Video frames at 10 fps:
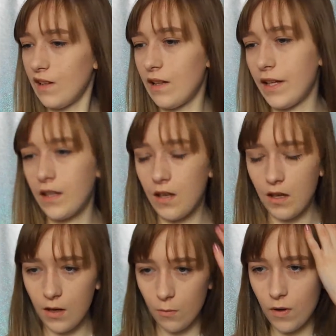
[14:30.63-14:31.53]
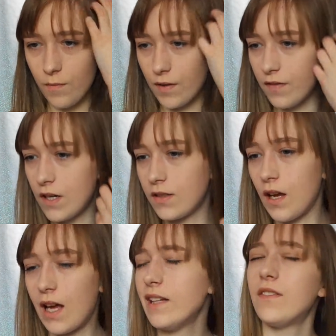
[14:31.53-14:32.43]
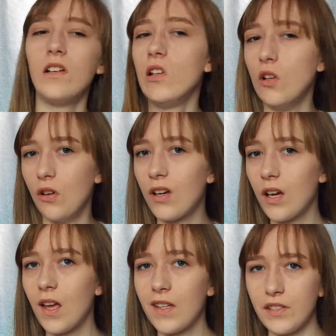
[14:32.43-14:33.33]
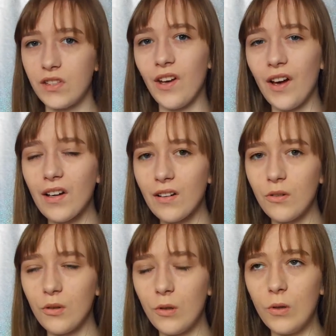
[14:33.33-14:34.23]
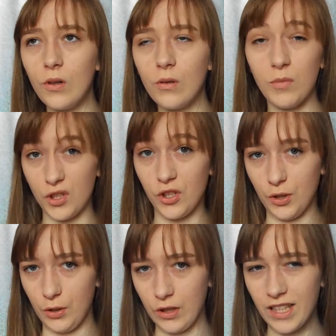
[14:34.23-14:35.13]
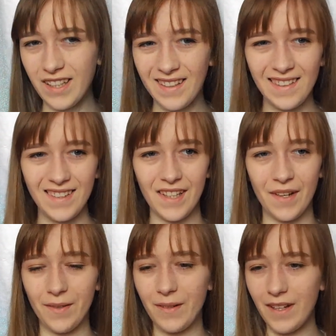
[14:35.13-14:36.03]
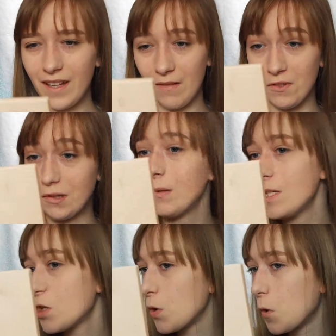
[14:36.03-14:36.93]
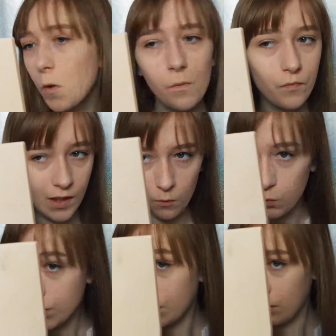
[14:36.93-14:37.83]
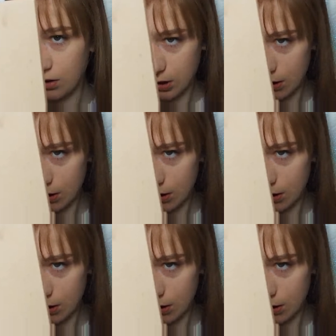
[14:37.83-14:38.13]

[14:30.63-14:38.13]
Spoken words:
Like, with my fringe, I either look young or mature, so I'm not quite sure what I look